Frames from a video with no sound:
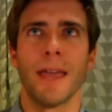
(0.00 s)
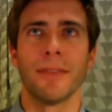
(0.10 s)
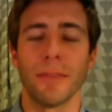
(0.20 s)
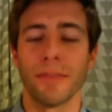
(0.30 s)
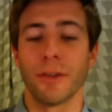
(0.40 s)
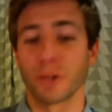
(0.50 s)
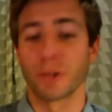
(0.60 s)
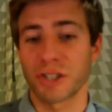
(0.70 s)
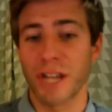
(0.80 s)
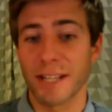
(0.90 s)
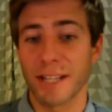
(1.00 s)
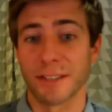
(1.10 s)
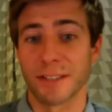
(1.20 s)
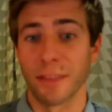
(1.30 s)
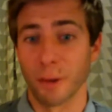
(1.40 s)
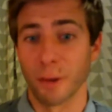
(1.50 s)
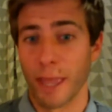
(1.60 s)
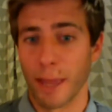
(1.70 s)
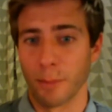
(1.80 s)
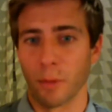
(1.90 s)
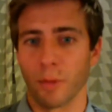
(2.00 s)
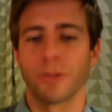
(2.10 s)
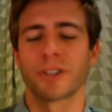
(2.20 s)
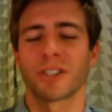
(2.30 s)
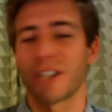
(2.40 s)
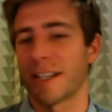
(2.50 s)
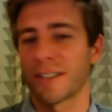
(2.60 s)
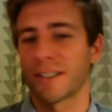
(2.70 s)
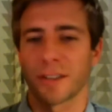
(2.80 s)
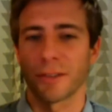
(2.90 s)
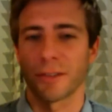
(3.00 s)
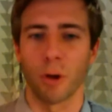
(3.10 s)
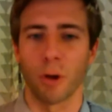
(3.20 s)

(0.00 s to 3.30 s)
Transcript: There's a chance that they'll gamble. There's a chance that they'll